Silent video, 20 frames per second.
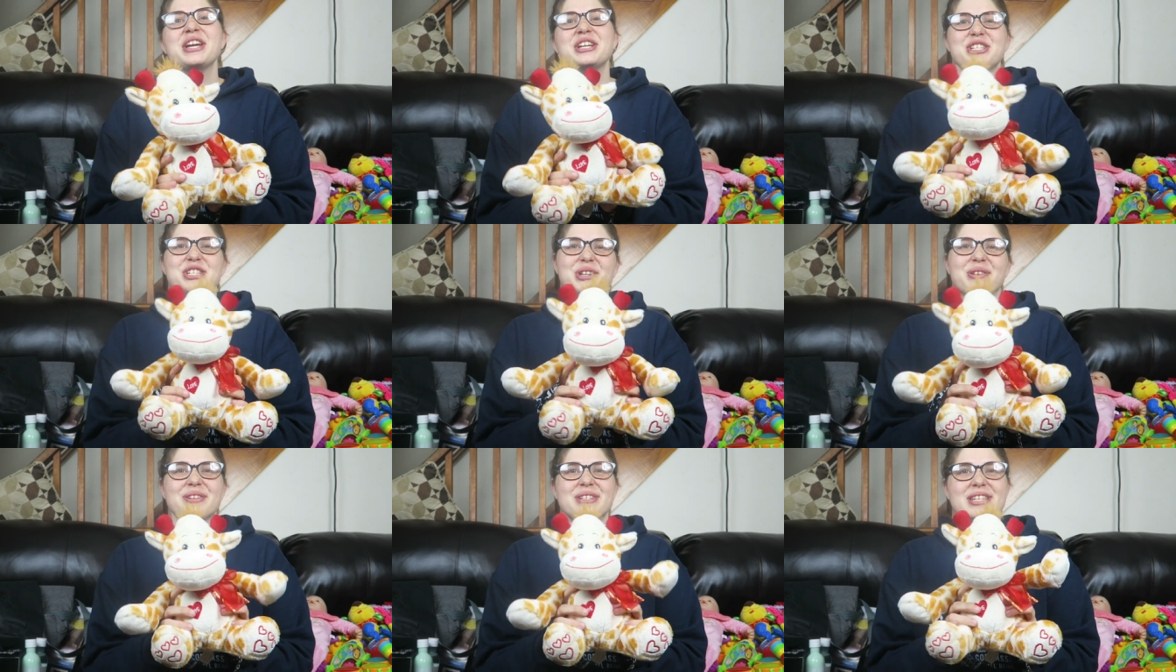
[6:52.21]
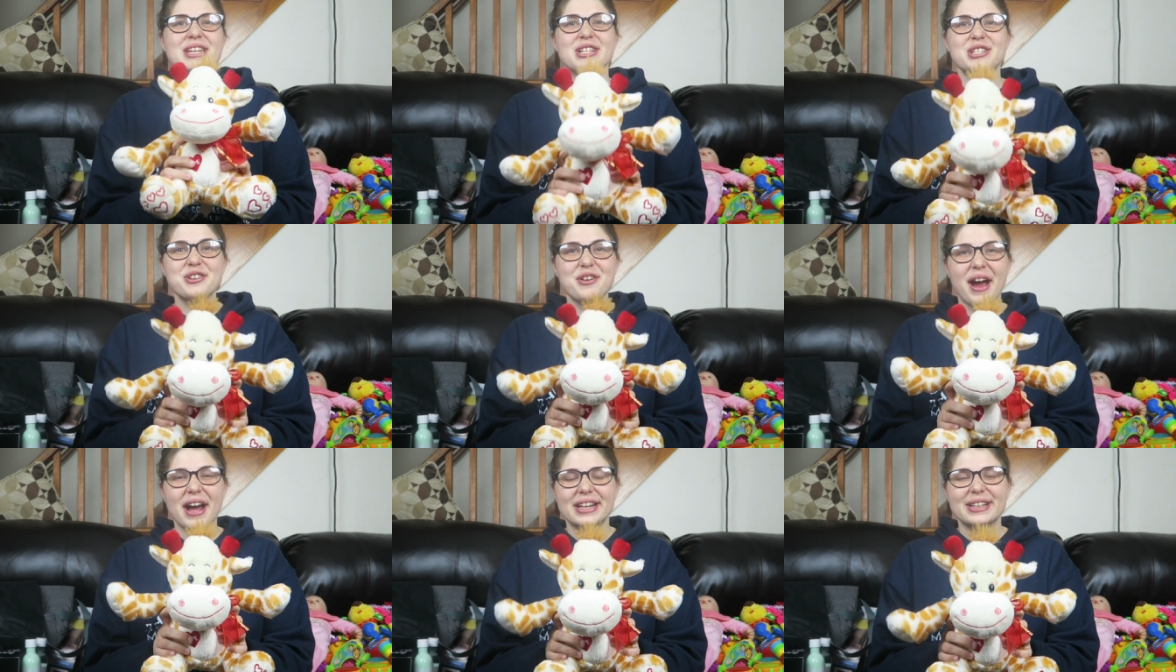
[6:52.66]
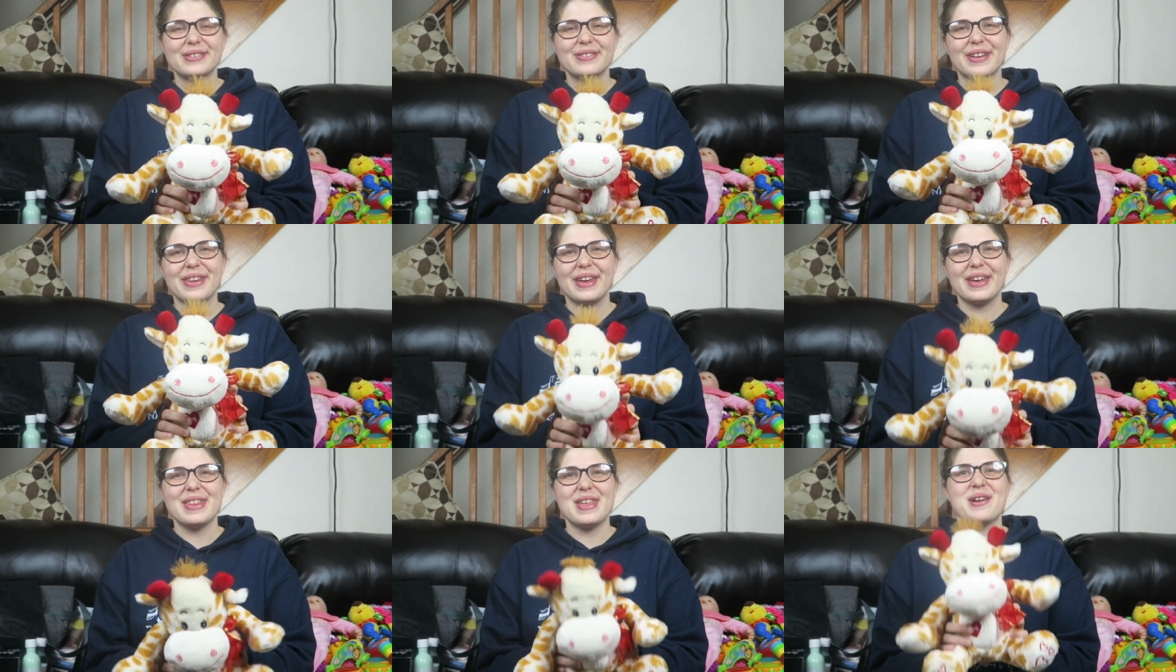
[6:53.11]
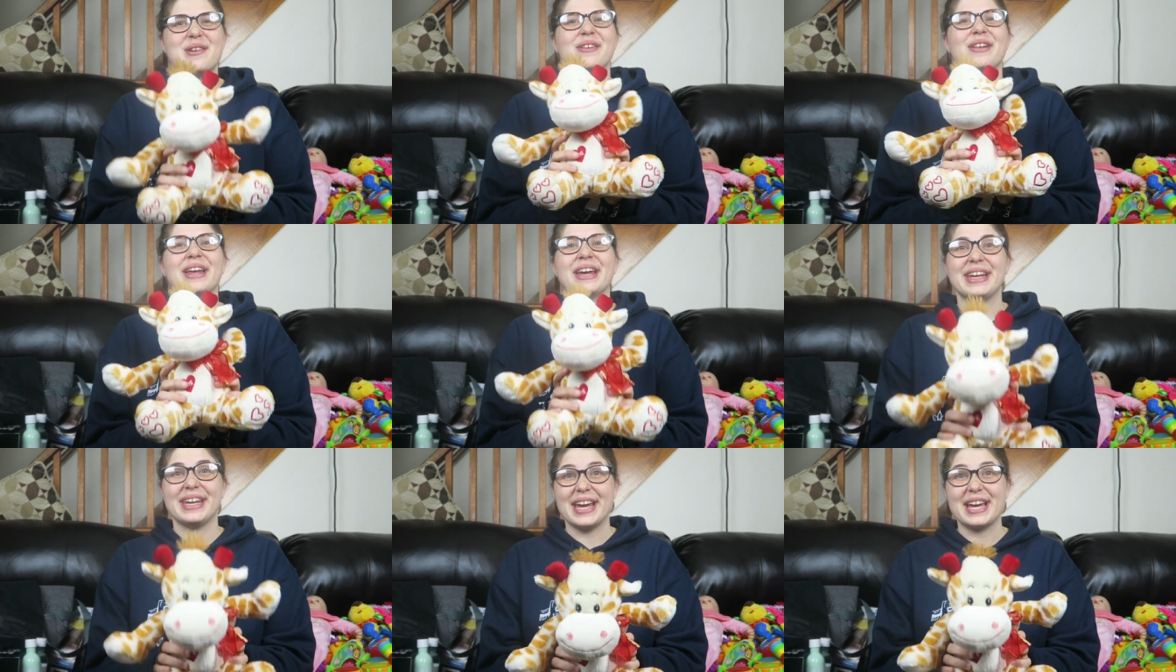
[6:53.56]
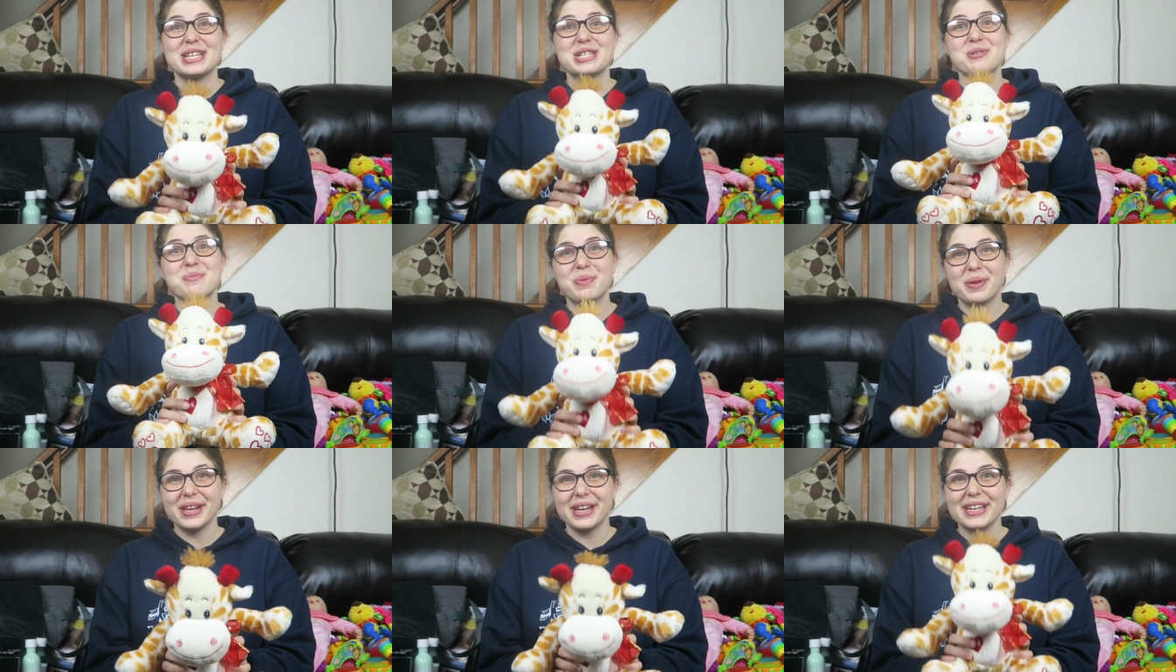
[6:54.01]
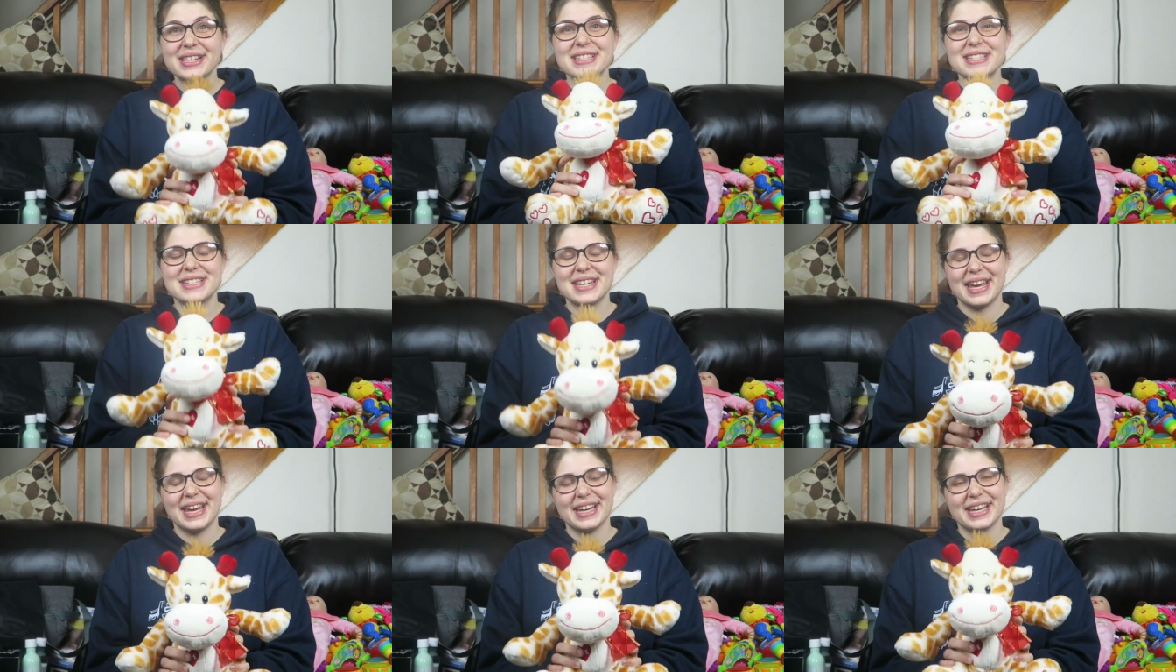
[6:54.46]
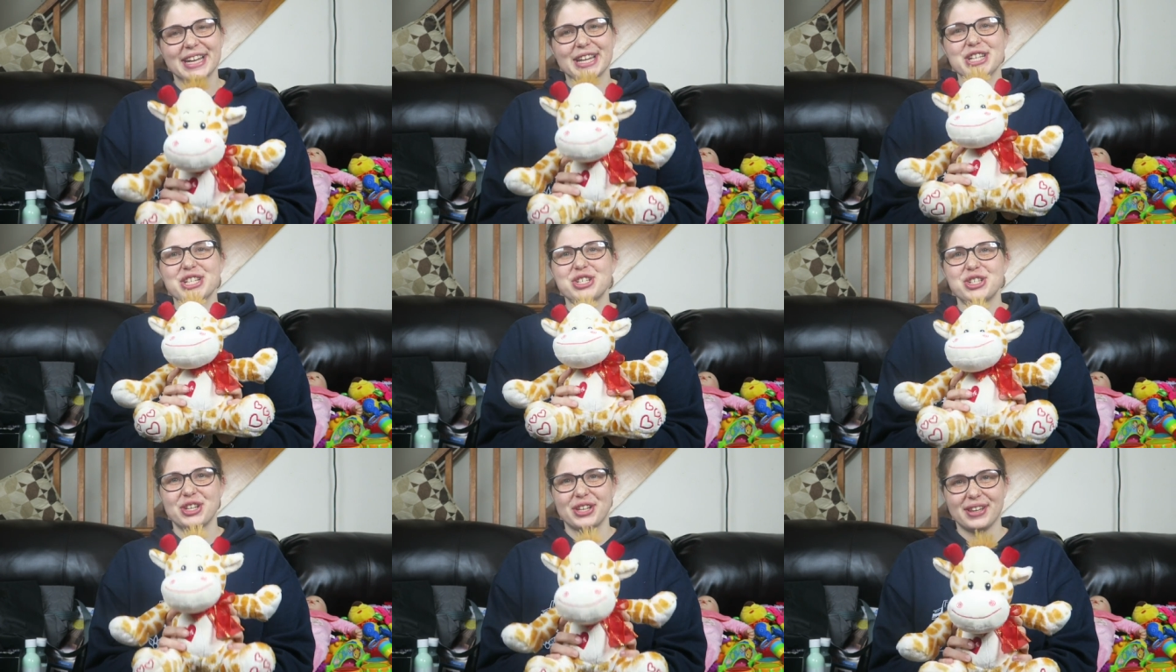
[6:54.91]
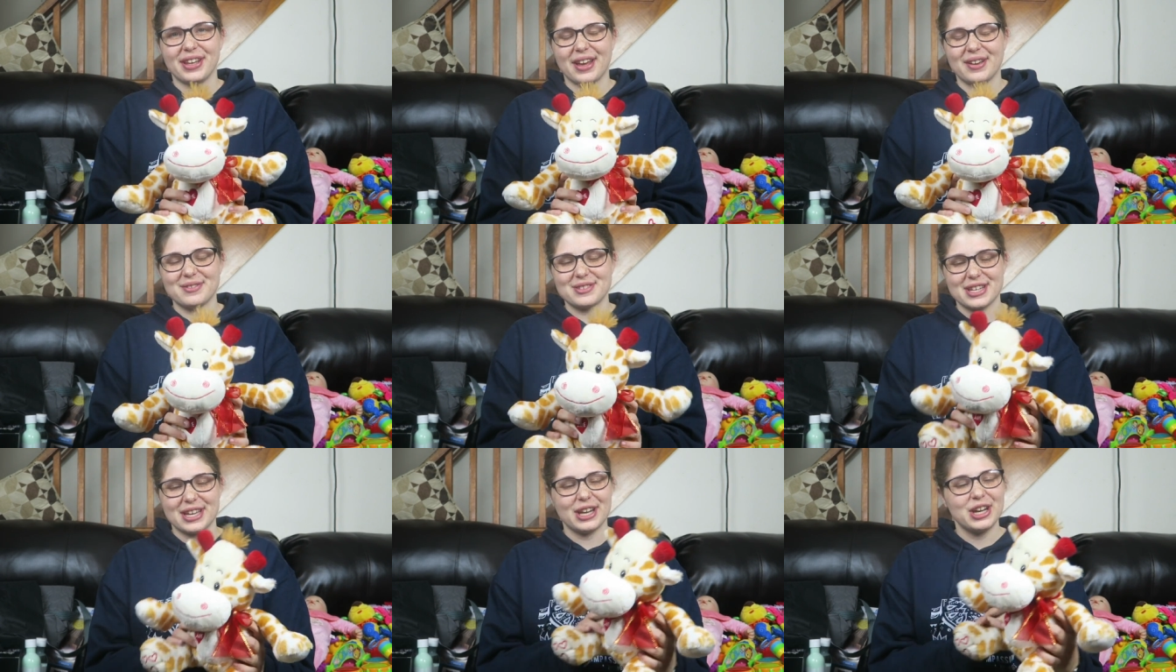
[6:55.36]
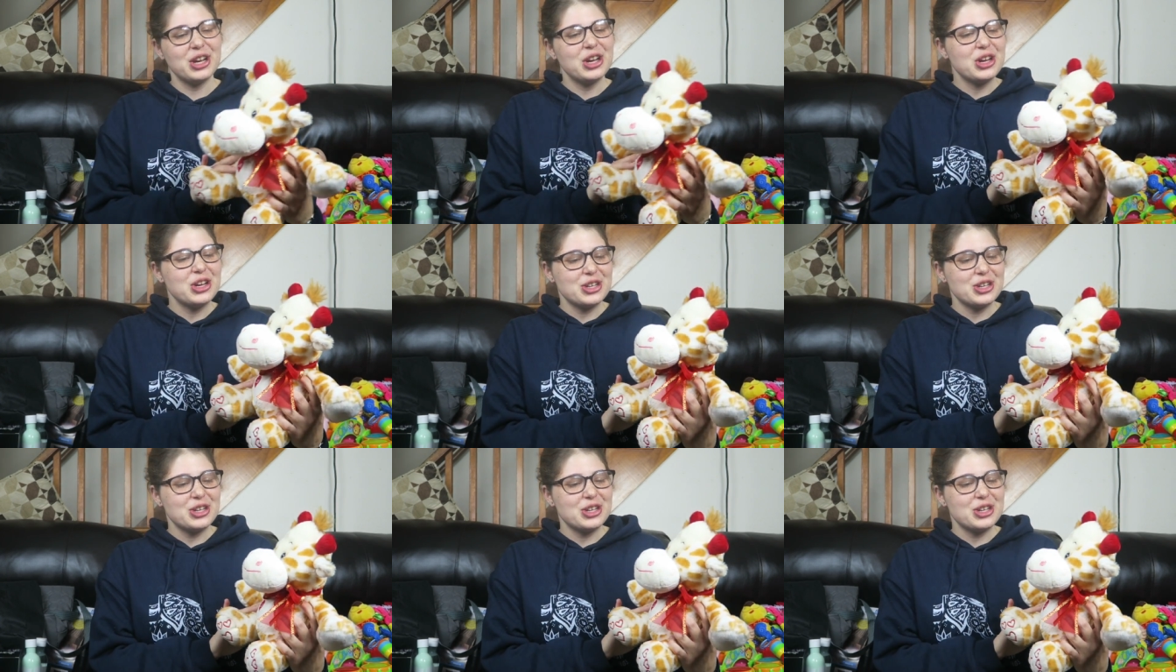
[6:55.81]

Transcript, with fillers: she was interacting with it and they were like yes please take it she loves it